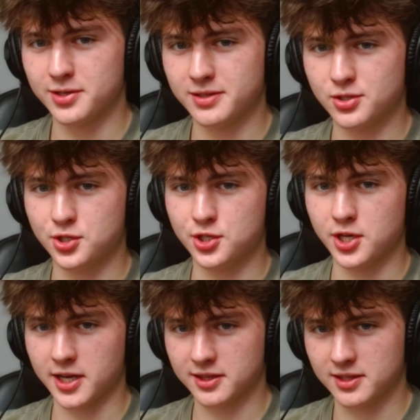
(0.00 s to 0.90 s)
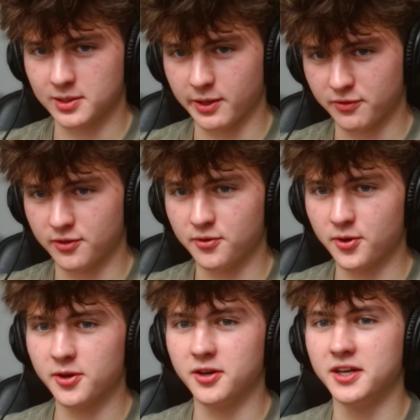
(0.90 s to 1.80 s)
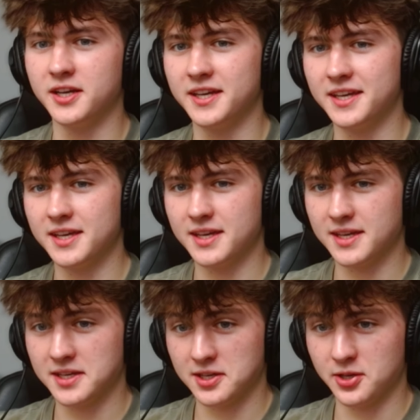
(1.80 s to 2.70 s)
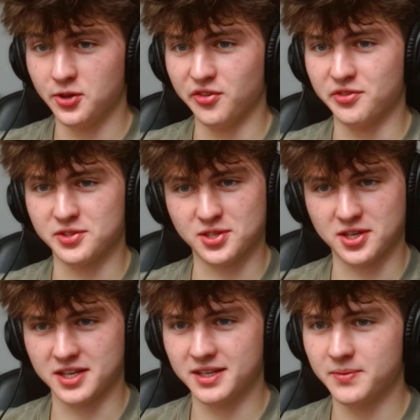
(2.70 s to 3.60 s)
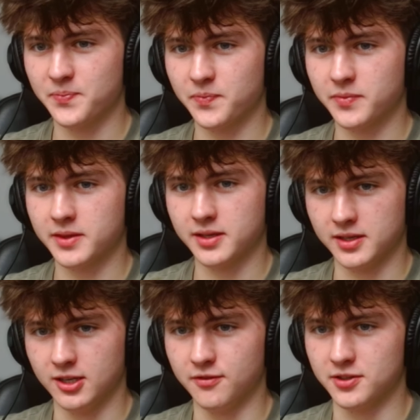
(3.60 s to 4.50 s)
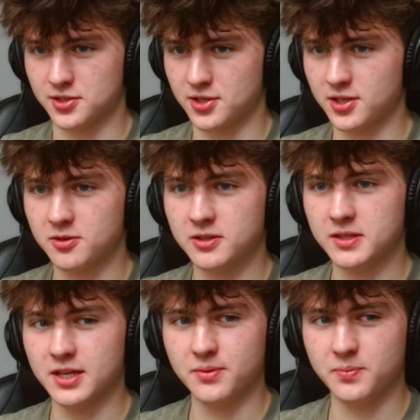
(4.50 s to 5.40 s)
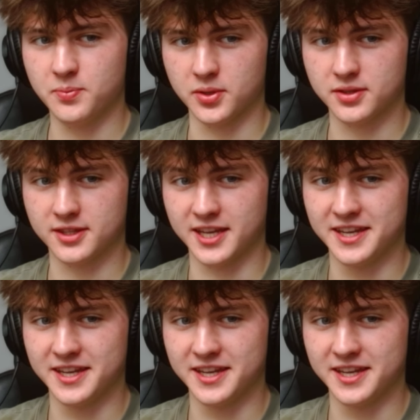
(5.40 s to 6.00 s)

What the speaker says: Check the level of oil. If it's good, then put